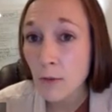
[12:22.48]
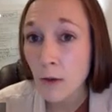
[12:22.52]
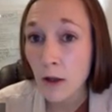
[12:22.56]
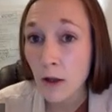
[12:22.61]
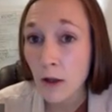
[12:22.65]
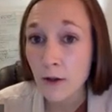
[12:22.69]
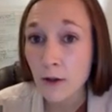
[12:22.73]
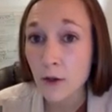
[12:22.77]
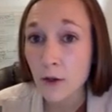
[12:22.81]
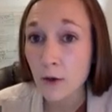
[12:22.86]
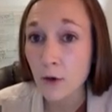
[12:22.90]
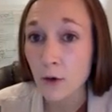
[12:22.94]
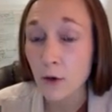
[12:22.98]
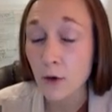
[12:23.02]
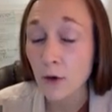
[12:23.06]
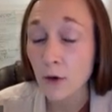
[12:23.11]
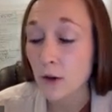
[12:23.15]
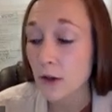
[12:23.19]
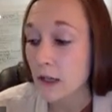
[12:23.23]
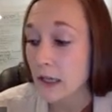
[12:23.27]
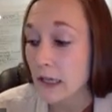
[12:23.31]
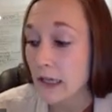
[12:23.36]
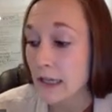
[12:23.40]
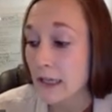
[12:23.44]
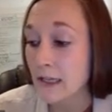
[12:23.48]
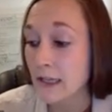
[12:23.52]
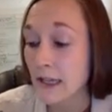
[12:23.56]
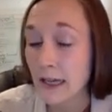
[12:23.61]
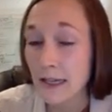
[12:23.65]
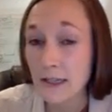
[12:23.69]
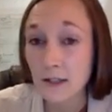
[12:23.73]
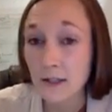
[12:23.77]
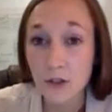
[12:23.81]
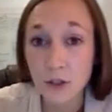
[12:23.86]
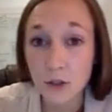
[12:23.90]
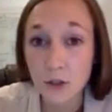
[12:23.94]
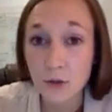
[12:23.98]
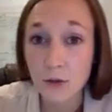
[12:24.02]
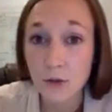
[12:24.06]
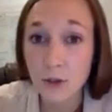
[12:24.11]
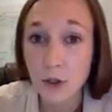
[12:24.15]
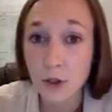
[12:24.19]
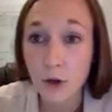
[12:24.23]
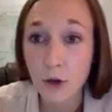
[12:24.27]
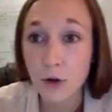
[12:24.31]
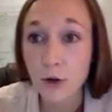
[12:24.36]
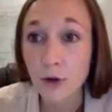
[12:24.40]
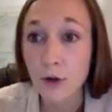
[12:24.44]
molecule next to a
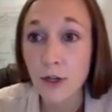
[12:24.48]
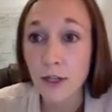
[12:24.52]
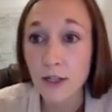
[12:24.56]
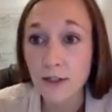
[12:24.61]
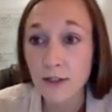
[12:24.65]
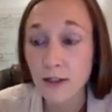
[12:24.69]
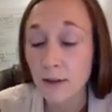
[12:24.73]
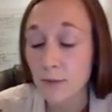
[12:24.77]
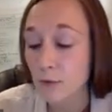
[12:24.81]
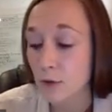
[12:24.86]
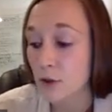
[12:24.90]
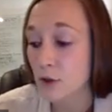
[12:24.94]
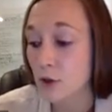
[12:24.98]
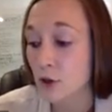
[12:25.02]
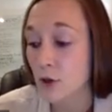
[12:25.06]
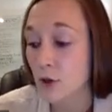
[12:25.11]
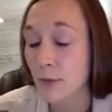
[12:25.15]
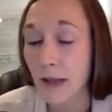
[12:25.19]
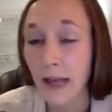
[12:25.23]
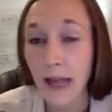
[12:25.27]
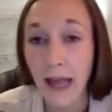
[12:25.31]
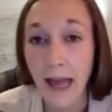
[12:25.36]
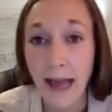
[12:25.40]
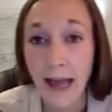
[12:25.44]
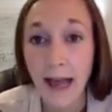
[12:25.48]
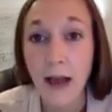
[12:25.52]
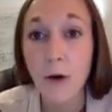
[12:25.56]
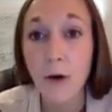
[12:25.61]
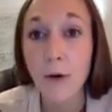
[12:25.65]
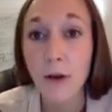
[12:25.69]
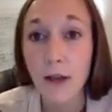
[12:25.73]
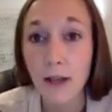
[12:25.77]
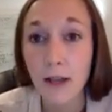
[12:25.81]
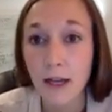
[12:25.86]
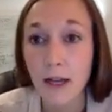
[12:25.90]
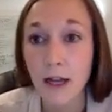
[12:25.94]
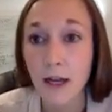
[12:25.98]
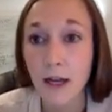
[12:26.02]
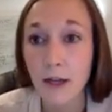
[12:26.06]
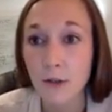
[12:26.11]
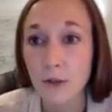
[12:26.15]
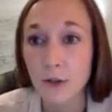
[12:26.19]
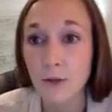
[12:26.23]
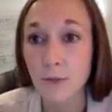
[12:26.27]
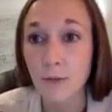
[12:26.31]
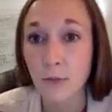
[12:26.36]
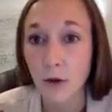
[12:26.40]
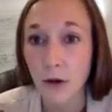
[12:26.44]
donor and acceptor and show me how it can
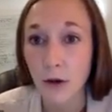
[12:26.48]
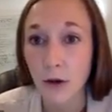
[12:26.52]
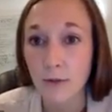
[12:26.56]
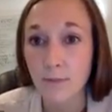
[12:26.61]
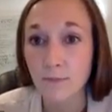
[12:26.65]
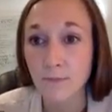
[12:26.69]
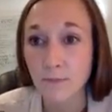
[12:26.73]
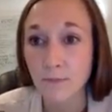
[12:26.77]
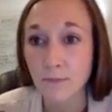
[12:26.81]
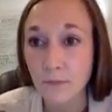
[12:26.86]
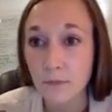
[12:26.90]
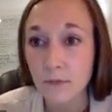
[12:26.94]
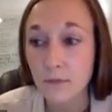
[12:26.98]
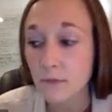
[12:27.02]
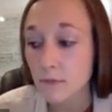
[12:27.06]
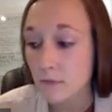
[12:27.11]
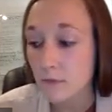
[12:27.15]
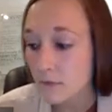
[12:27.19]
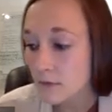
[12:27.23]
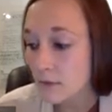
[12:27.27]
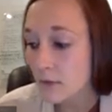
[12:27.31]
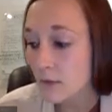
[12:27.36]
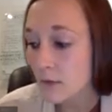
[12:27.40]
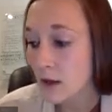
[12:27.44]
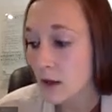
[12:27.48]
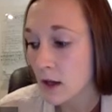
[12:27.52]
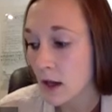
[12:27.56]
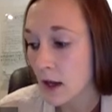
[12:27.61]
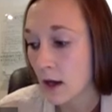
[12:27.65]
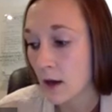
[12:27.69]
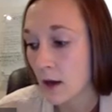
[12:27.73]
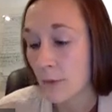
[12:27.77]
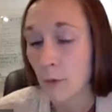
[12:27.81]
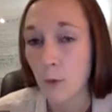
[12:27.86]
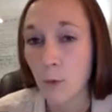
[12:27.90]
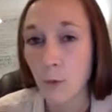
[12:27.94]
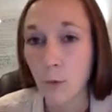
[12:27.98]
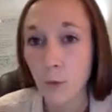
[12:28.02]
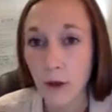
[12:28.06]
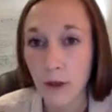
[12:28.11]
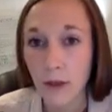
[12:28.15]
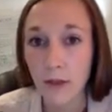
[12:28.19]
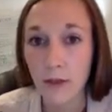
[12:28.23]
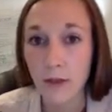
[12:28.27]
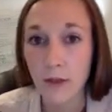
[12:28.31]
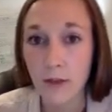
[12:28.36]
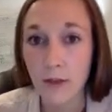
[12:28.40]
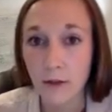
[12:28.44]
hydrogen bond
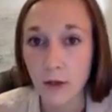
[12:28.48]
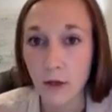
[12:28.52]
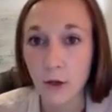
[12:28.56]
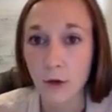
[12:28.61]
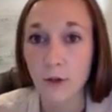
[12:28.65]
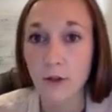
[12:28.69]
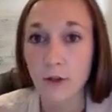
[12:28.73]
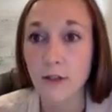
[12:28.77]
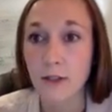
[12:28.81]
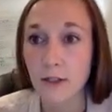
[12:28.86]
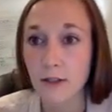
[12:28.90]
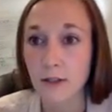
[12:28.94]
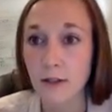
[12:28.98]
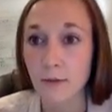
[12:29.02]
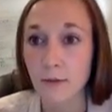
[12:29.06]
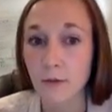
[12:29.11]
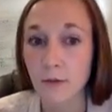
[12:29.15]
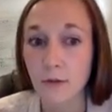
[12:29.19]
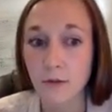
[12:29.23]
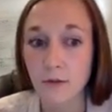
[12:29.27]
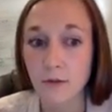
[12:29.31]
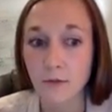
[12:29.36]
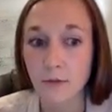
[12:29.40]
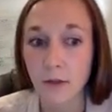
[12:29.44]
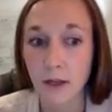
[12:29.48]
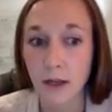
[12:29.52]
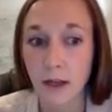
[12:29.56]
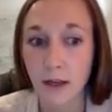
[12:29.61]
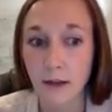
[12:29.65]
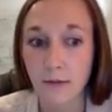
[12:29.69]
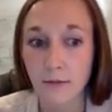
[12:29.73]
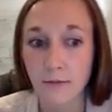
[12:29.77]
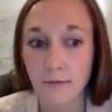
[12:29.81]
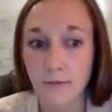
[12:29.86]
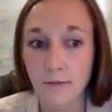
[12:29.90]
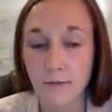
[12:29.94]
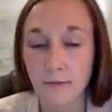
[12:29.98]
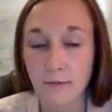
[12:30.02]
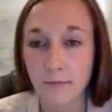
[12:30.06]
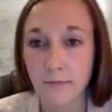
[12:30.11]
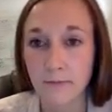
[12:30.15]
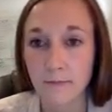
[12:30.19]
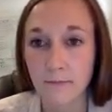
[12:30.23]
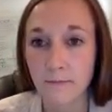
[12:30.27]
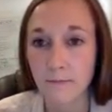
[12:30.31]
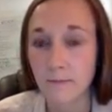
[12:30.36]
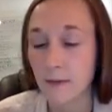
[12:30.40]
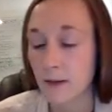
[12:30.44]
with donors and acceptors. Okay.
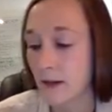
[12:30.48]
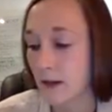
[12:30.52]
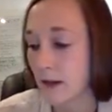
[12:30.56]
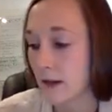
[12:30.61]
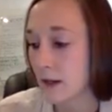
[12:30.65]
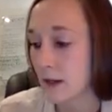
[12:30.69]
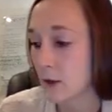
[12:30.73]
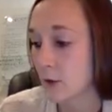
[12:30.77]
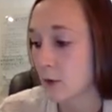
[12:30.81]
Any